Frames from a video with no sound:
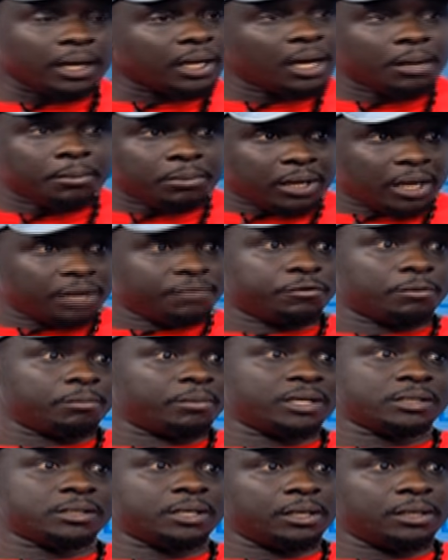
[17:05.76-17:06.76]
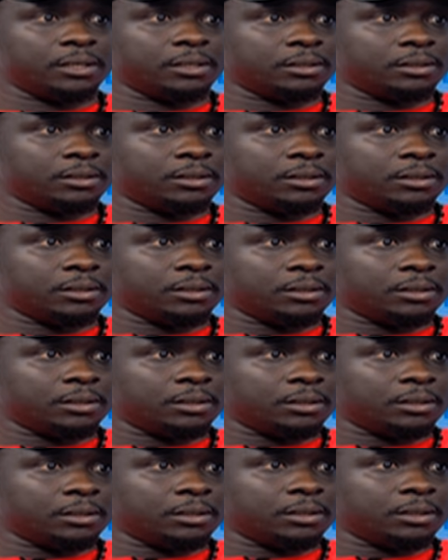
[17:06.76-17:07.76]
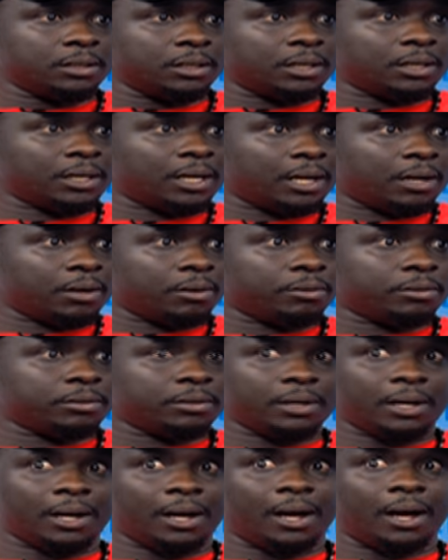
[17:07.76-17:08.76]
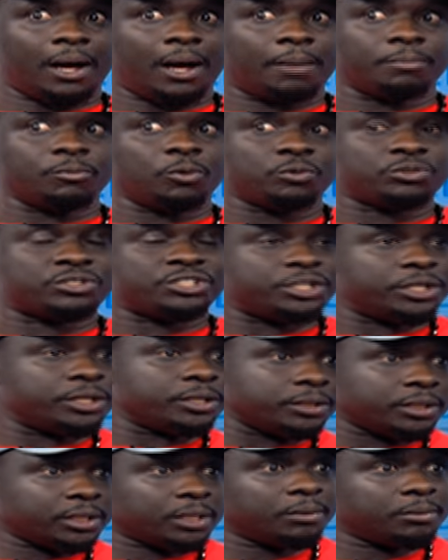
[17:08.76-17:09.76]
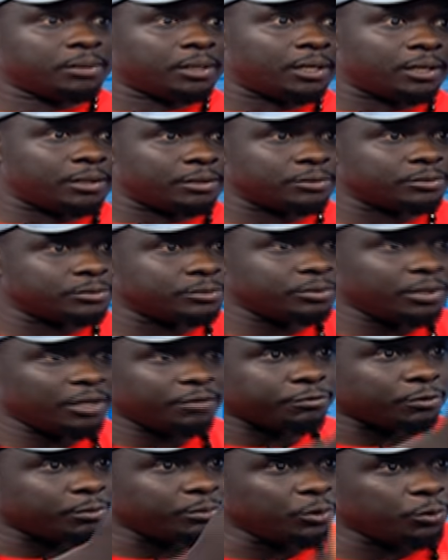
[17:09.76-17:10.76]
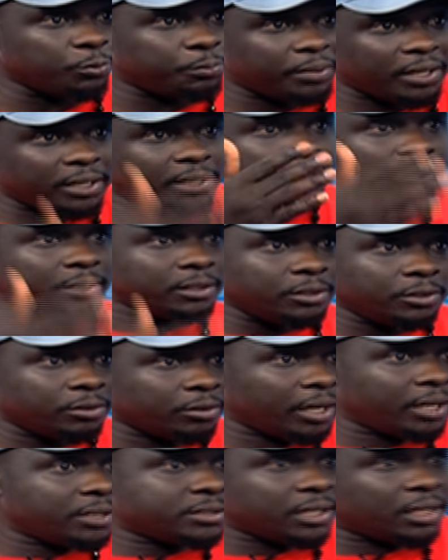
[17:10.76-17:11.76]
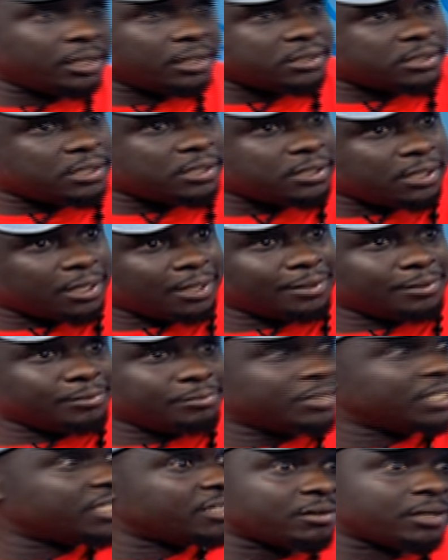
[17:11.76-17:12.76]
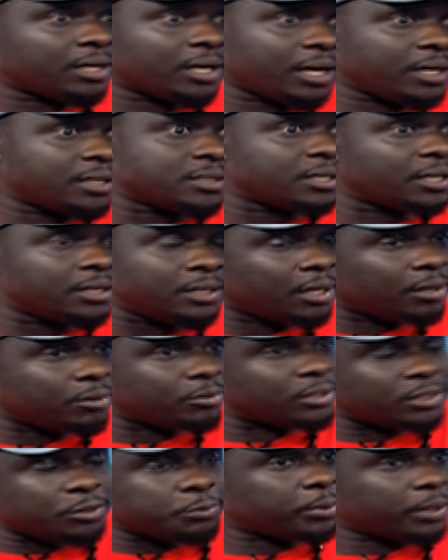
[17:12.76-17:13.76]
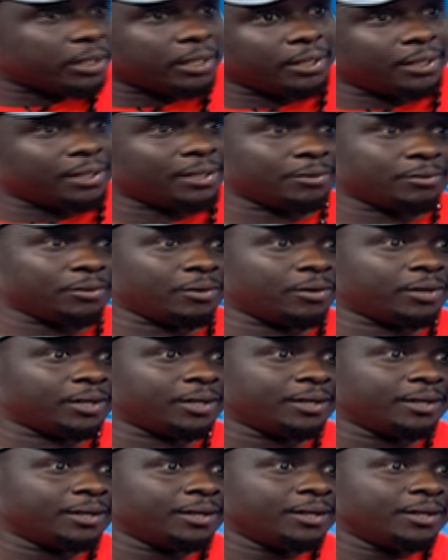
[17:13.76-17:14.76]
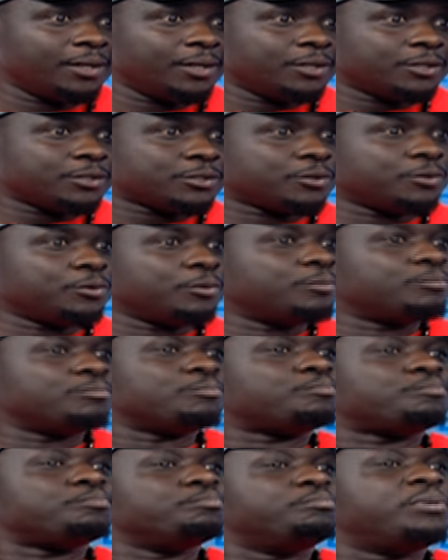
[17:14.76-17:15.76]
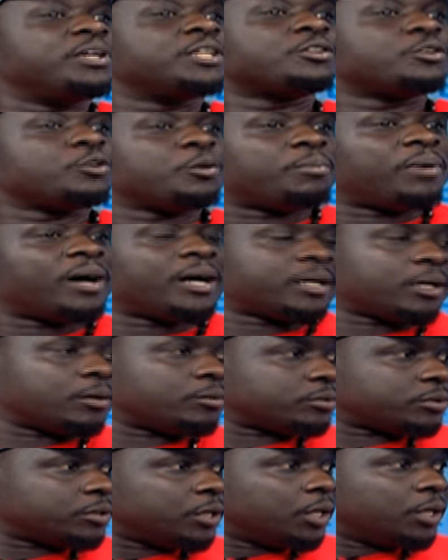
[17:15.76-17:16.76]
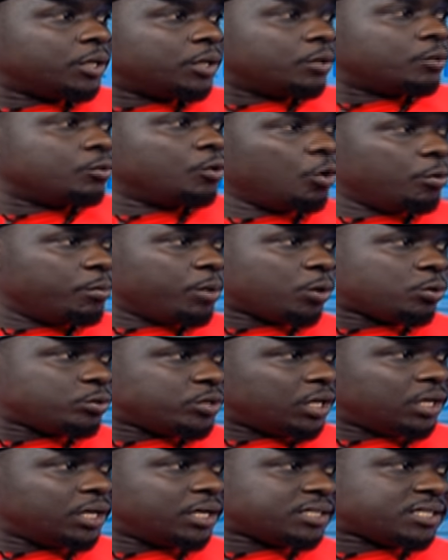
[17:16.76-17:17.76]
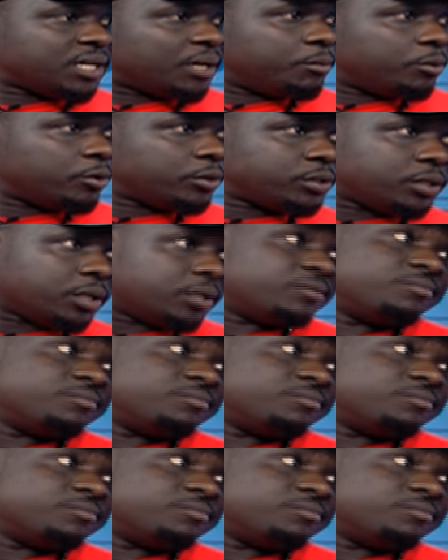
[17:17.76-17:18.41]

and I'm right from my side. And now I'm not seeing. Ni kama where from you upande, your right side is this side. Me na on the right side yangu ni upande gina. No, no. So based on your background, wewe umekuja late saa moja.